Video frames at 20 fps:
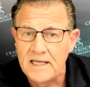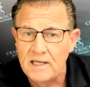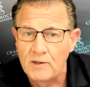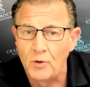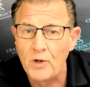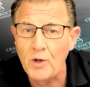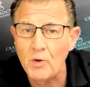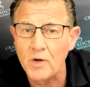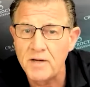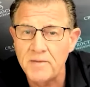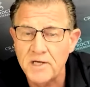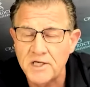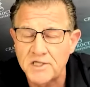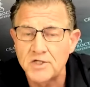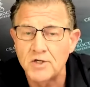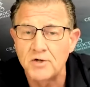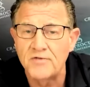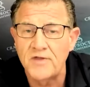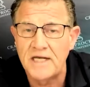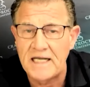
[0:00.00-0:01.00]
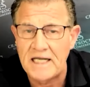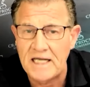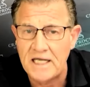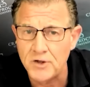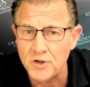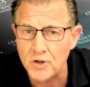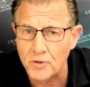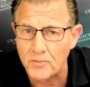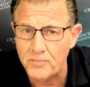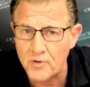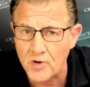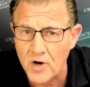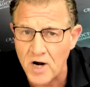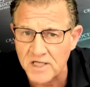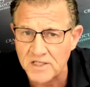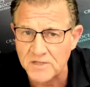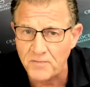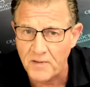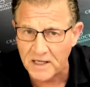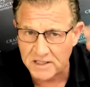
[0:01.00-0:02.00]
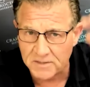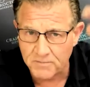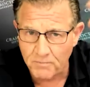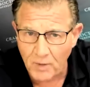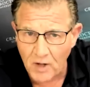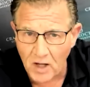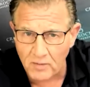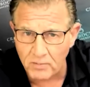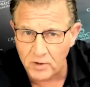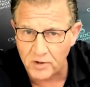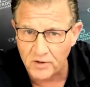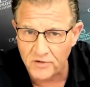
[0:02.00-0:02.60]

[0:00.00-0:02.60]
We want to make sure that in your prospects bubble,